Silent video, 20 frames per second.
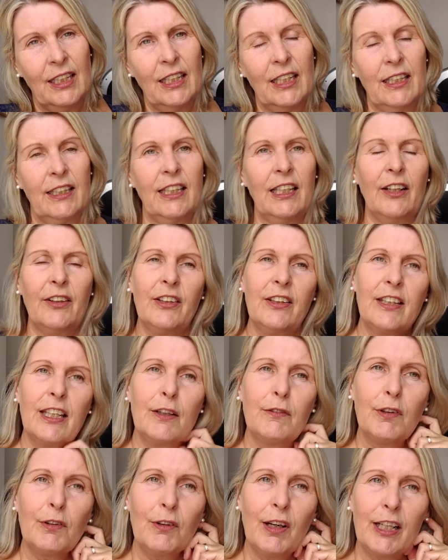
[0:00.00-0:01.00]
The other thing
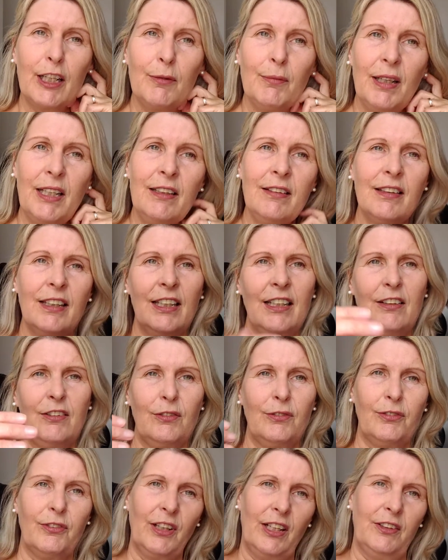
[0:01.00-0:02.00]
we recommend is
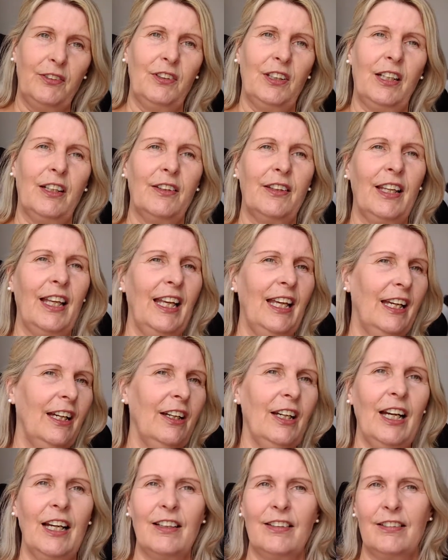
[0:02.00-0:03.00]
fresh air. Air
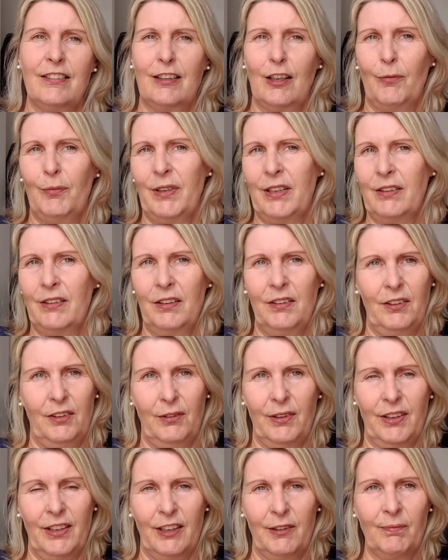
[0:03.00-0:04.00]
has something to do
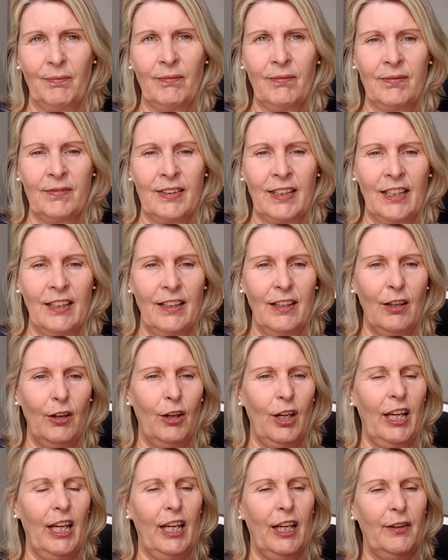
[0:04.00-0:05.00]
with it.
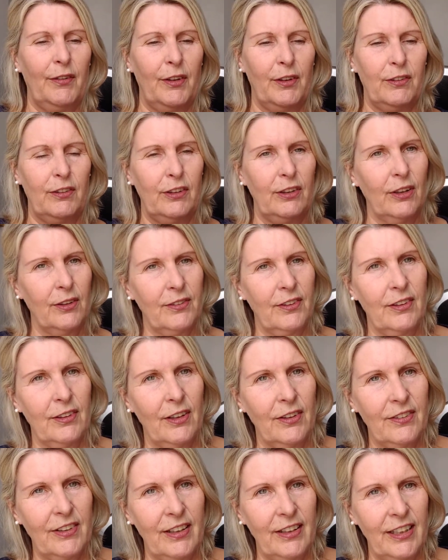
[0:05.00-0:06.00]
There's lots and
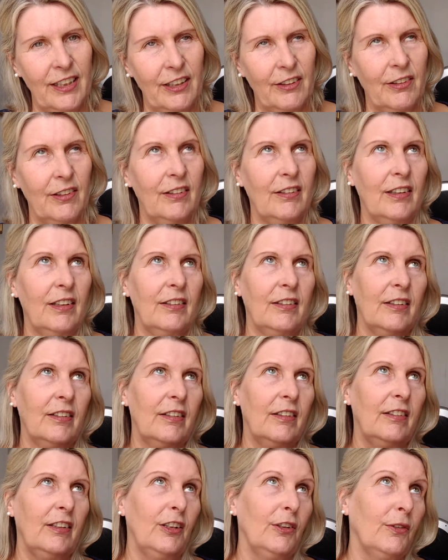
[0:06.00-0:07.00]
lots of theories. Is it
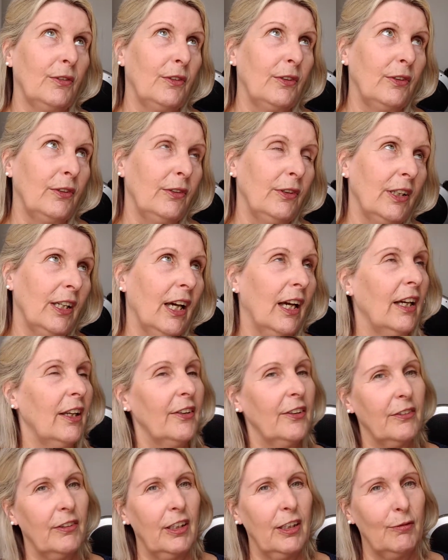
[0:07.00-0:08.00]
CO2
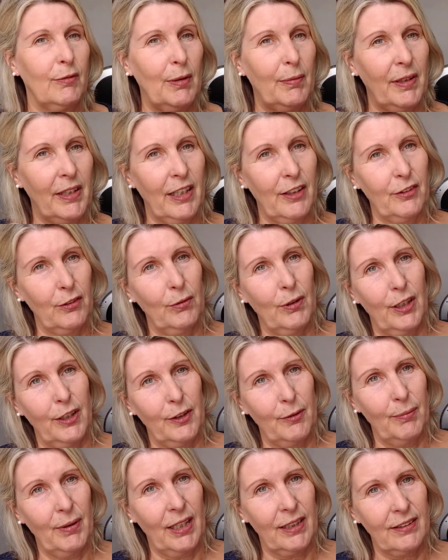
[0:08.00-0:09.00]
gathering? Maybe that's why the
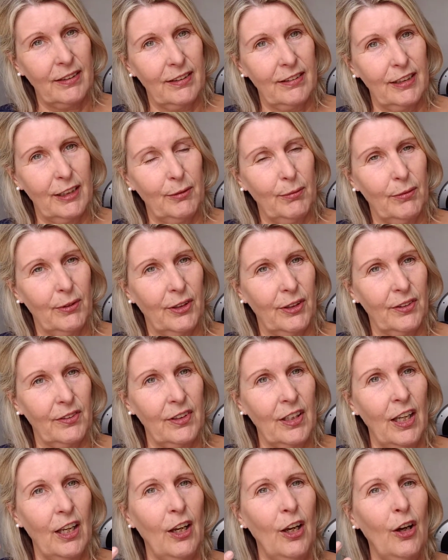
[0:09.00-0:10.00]
back to sleep works.
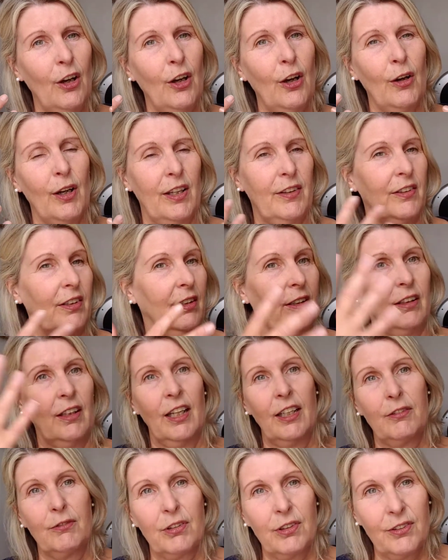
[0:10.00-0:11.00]
Is it
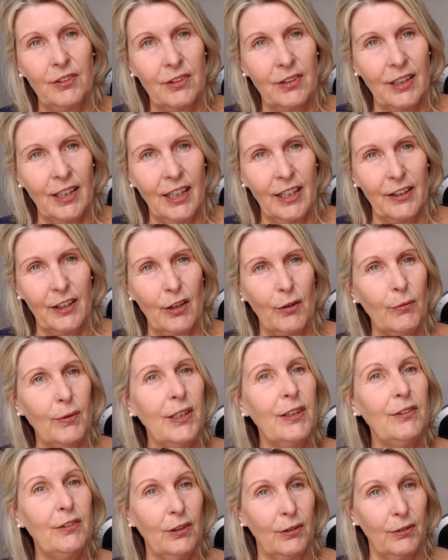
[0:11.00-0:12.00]
nitrogen gathering? We
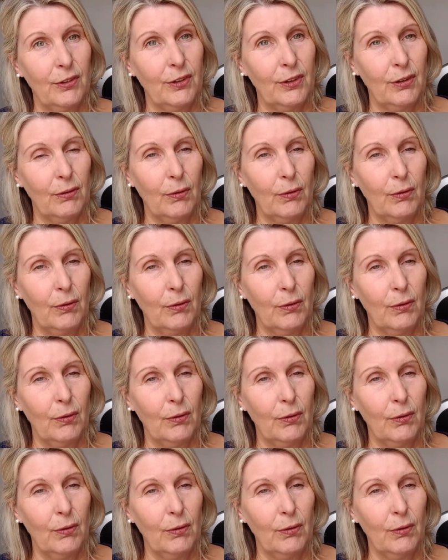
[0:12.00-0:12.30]
don't know.